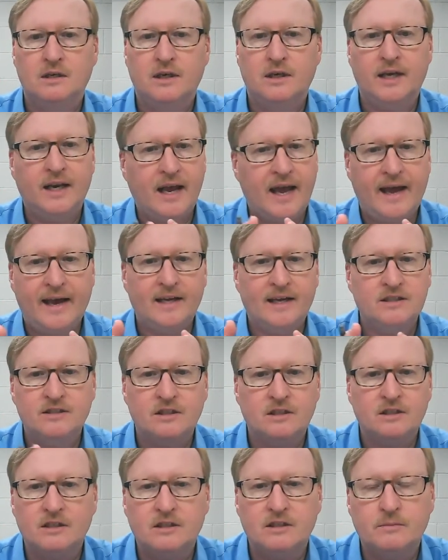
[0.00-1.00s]
it adds
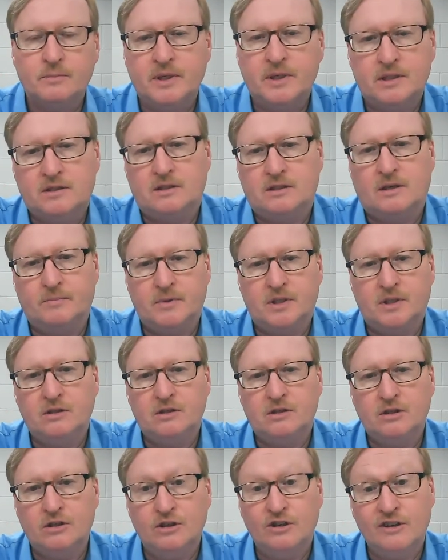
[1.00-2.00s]
a little bit something
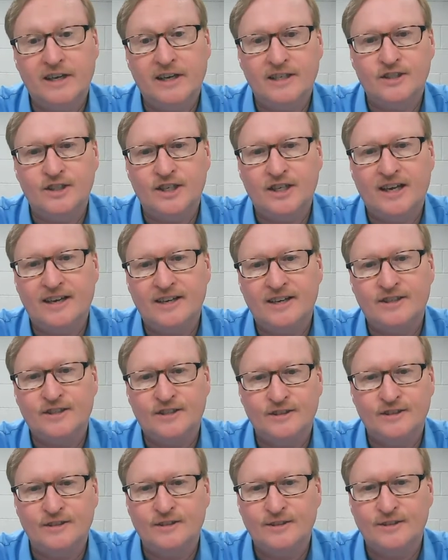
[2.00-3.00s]
to your
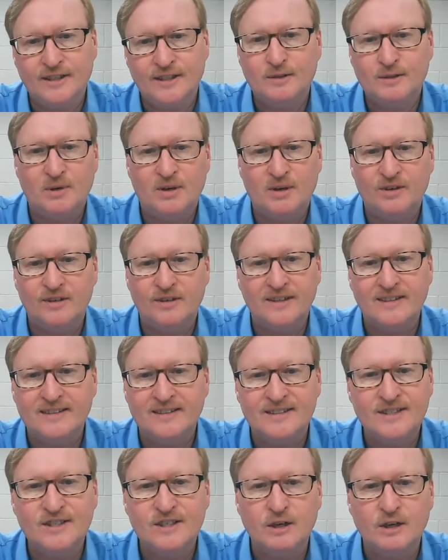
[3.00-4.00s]
educational
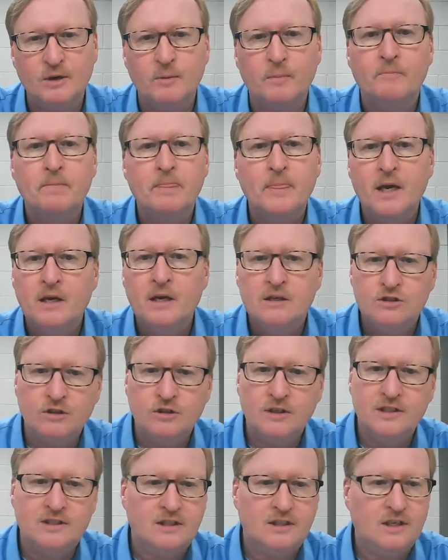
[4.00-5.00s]
experience. So
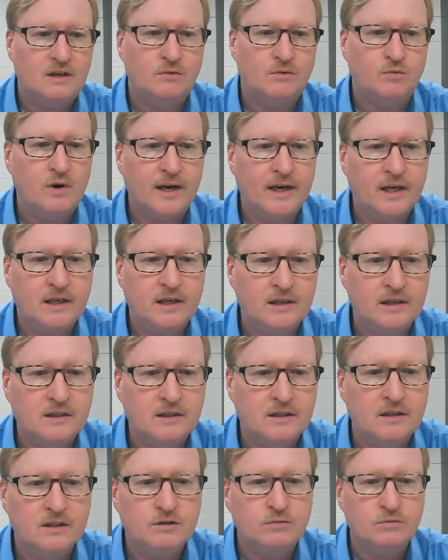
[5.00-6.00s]
let's get right into
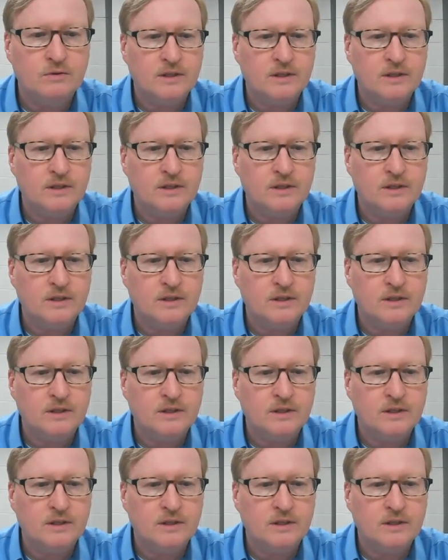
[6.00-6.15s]
this